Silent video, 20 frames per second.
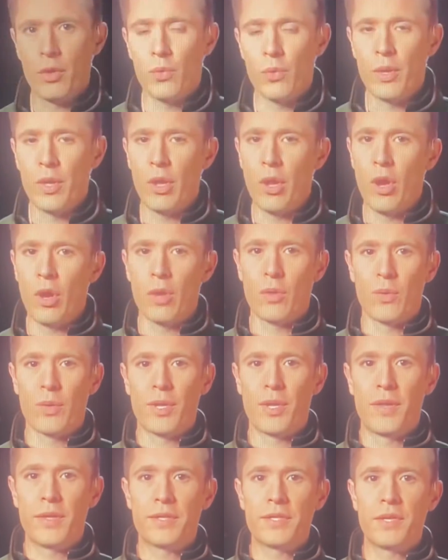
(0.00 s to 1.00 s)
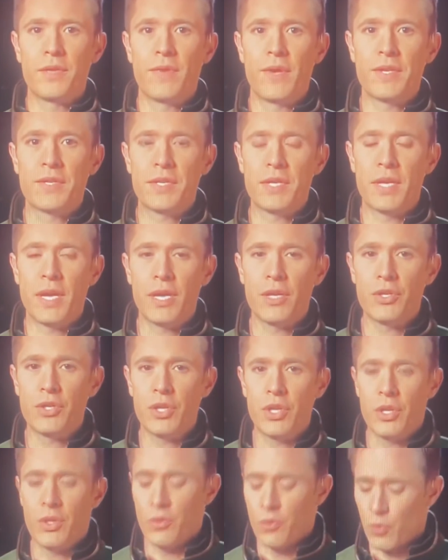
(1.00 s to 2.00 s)
myself. The death was
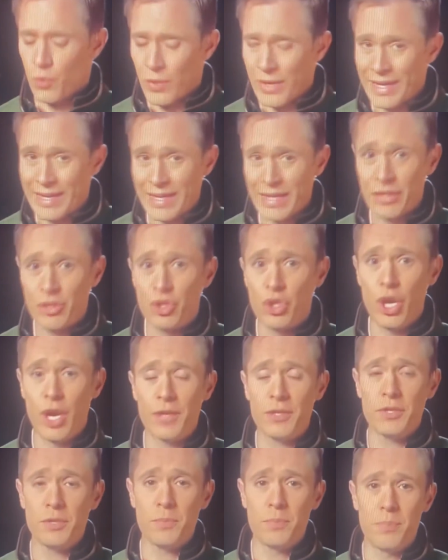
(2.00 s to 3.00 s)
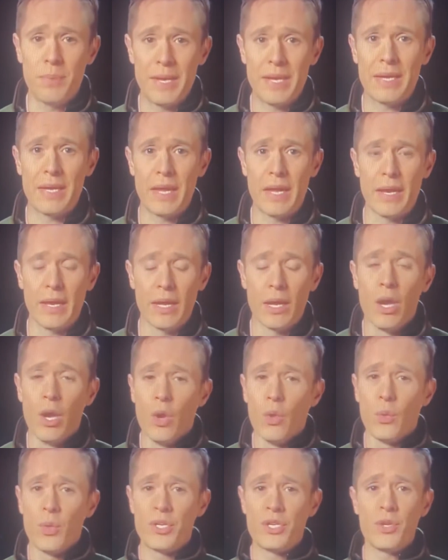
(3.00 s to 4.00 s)
tragic. Kobe Bryant was a
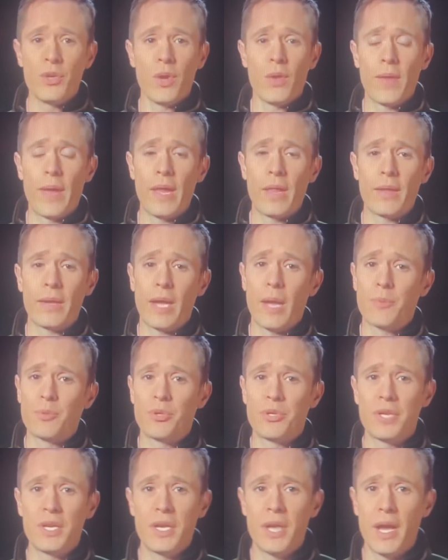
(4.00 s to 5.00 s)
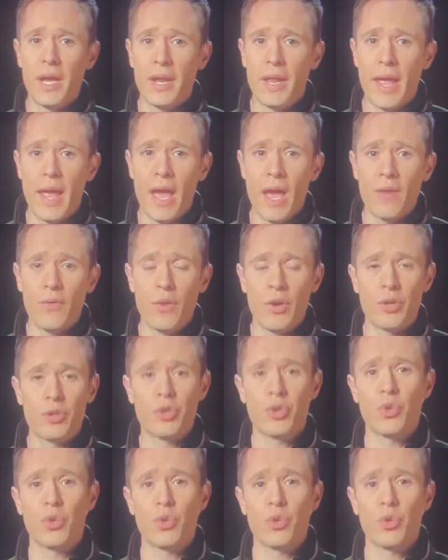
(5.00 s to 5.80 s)
great basketball player and a very good